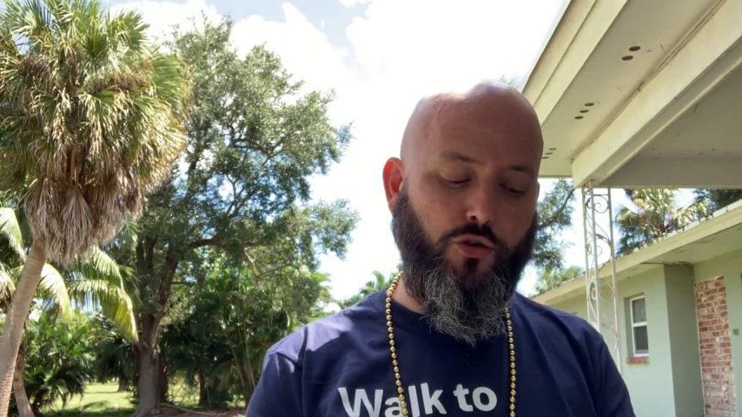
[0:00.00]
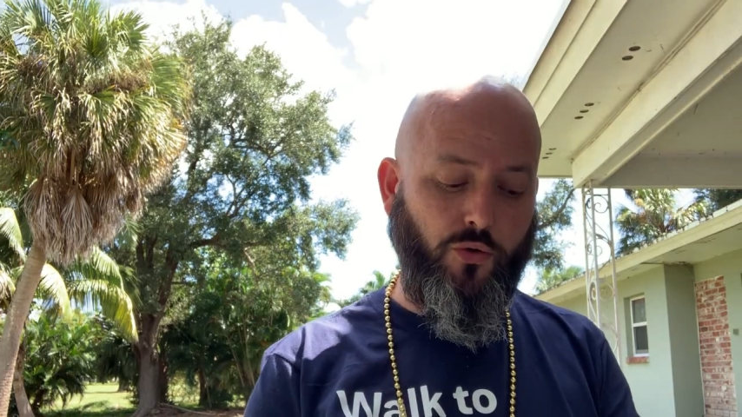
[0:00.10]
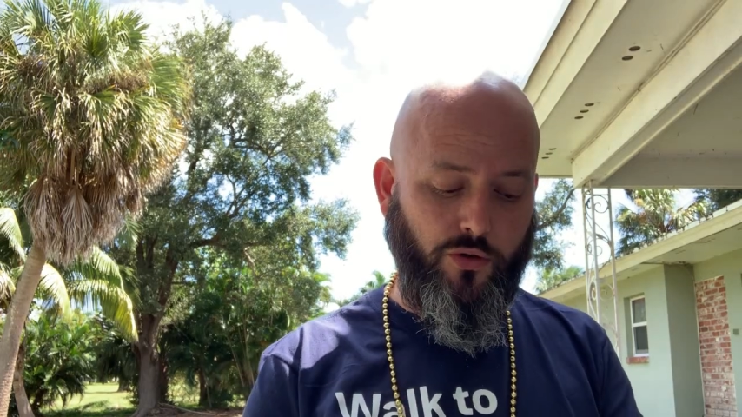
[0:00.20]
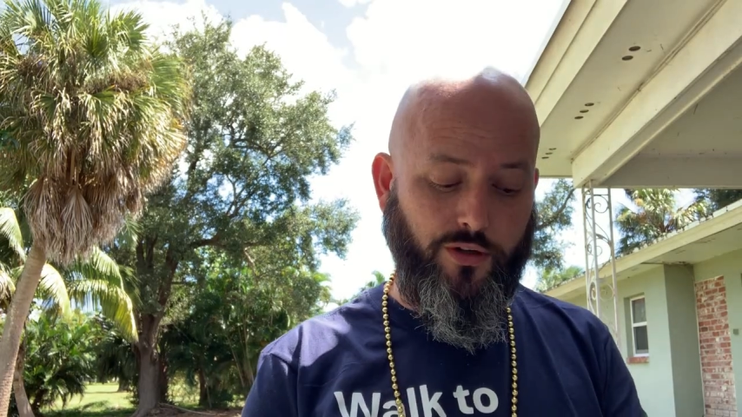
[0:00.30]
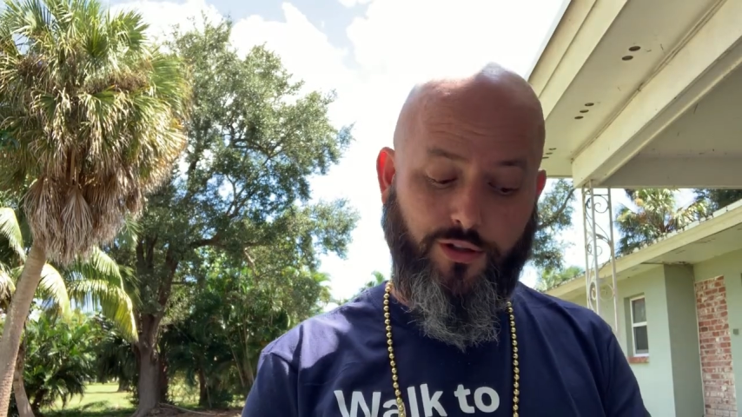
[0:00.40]

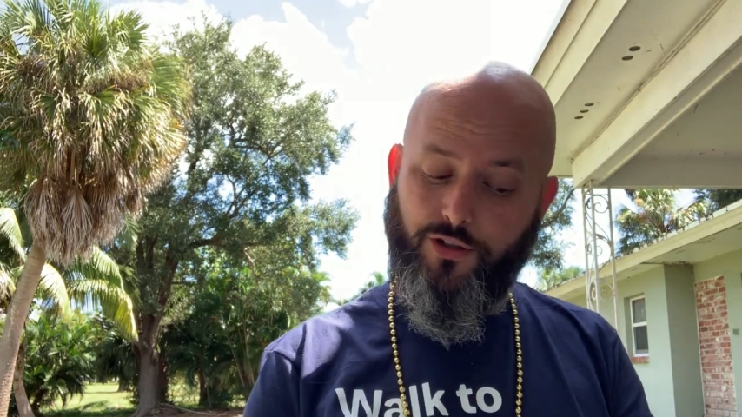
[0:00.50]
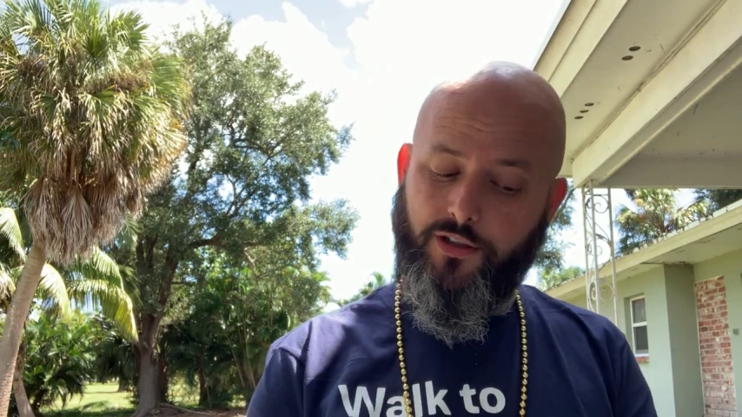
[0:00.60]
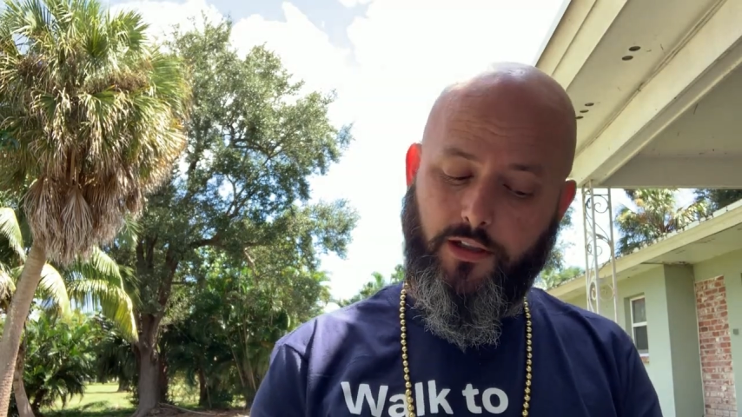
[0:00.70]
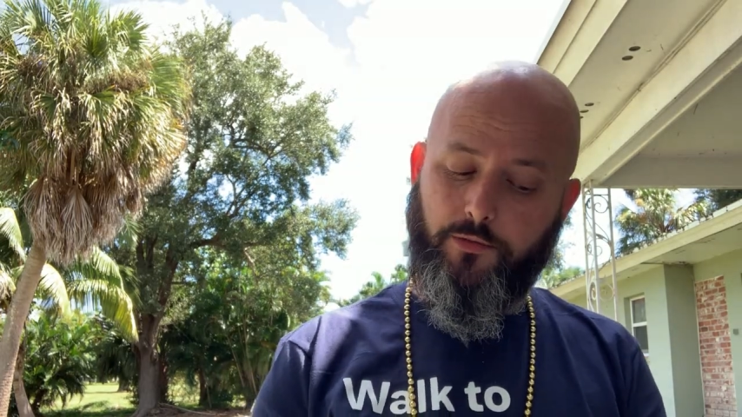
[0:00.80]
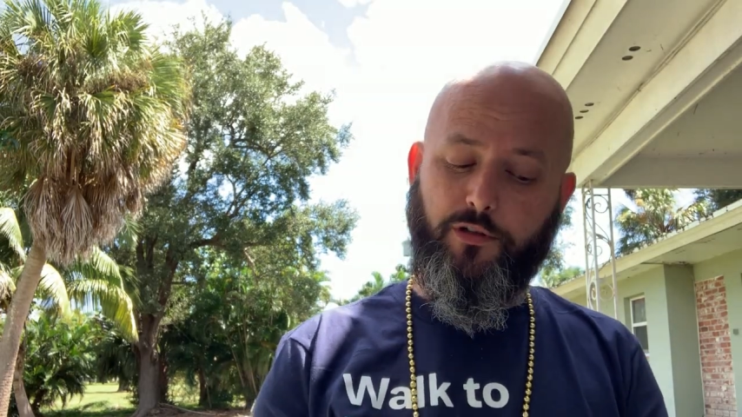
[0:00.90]
George,
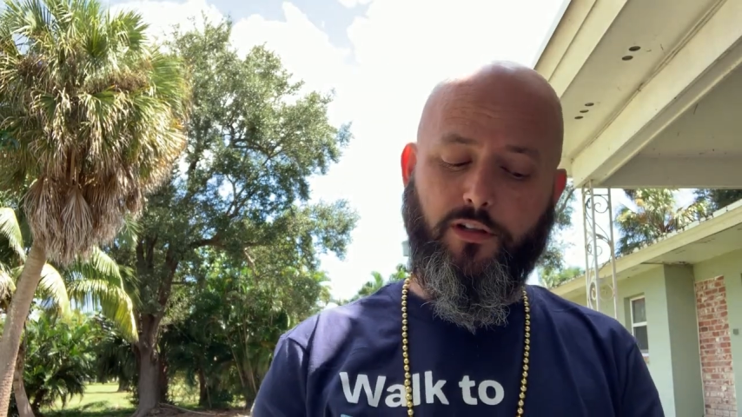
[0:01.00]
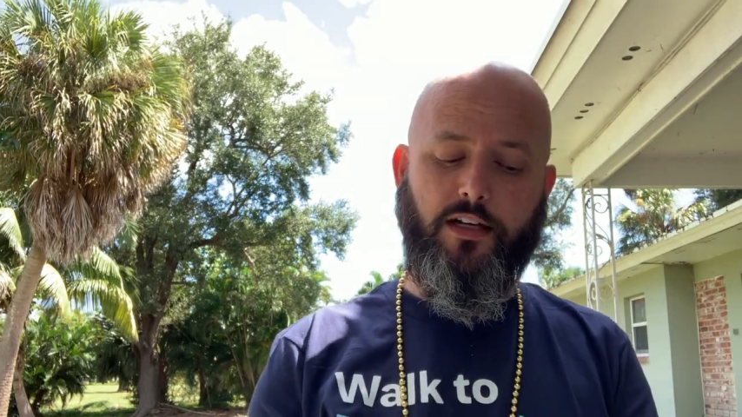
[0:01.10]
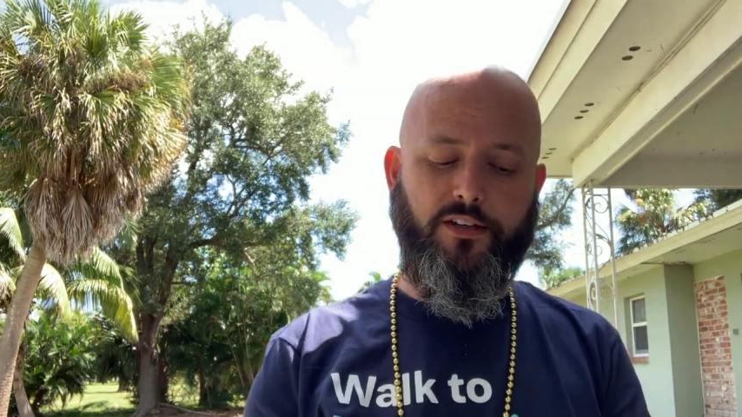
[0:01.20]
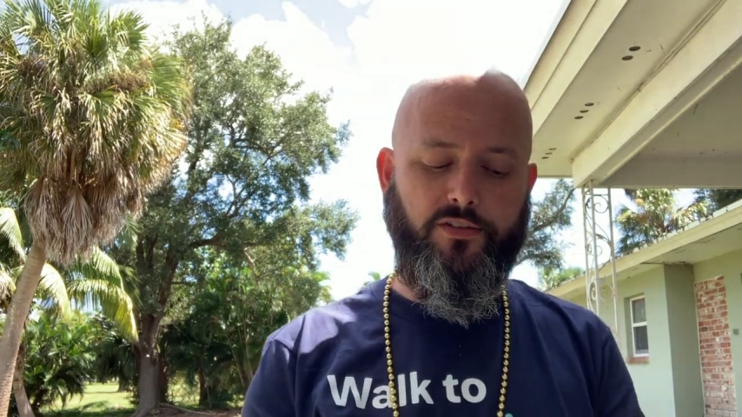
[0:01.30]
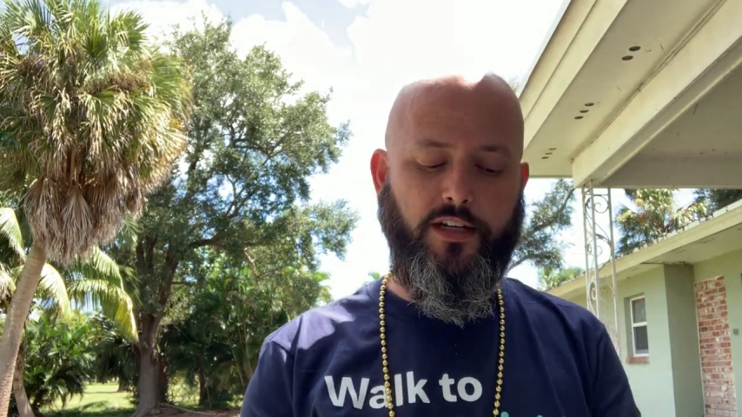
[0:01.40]
didn't give me your
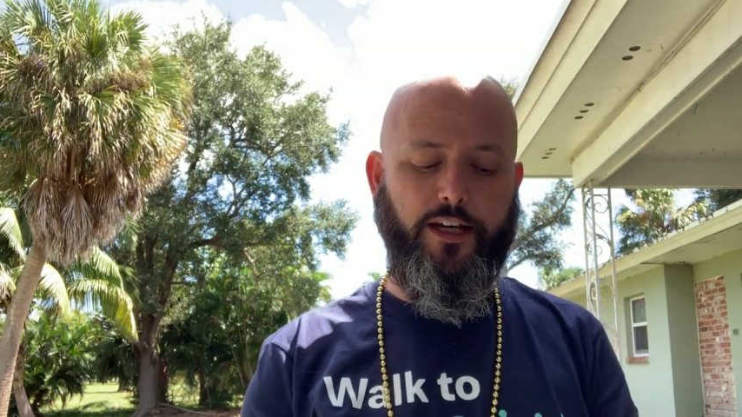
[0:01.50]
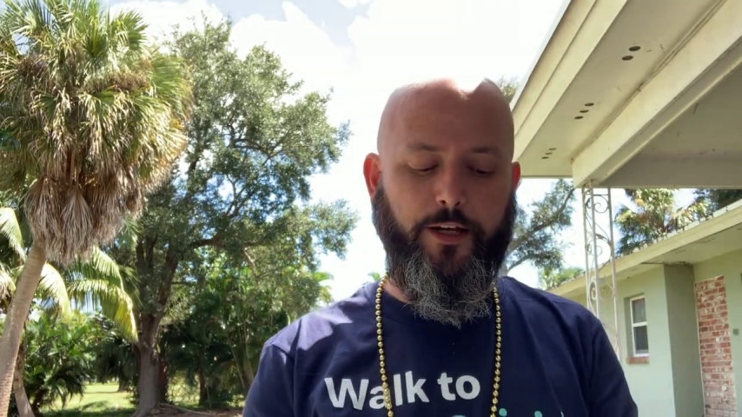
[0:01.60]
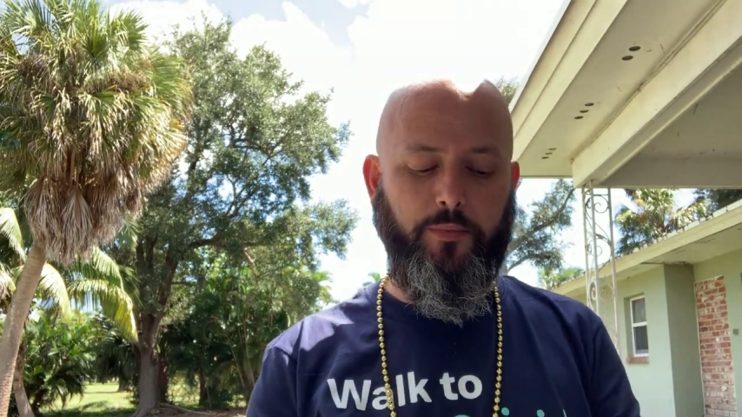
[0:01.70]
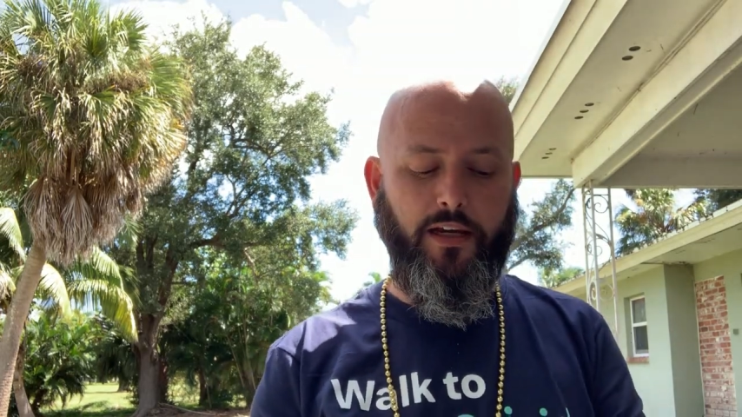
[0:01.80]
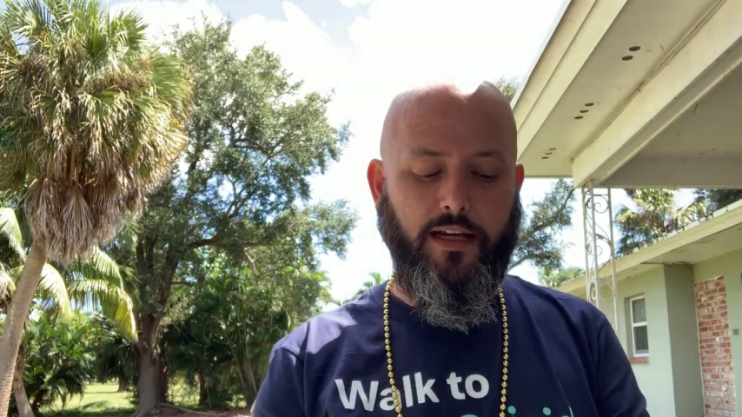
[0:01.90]
last name.